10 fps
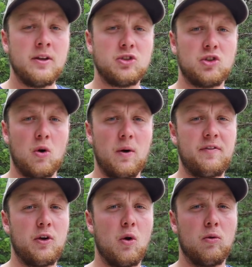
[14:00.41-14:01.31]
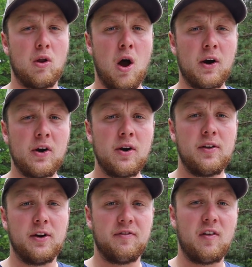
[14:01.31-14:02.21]
So if you go longer,
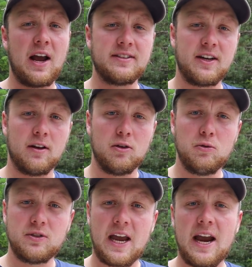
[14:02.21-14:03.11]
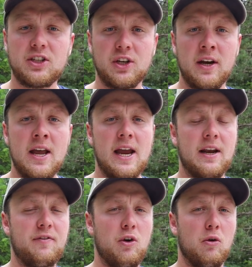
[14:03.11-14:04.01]
your fly is going to lose action, and
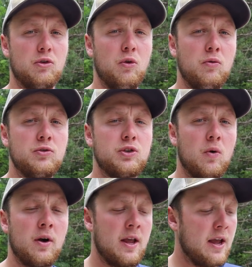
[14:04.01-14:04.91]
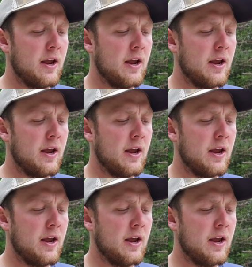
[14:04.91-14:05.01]
if you go too short,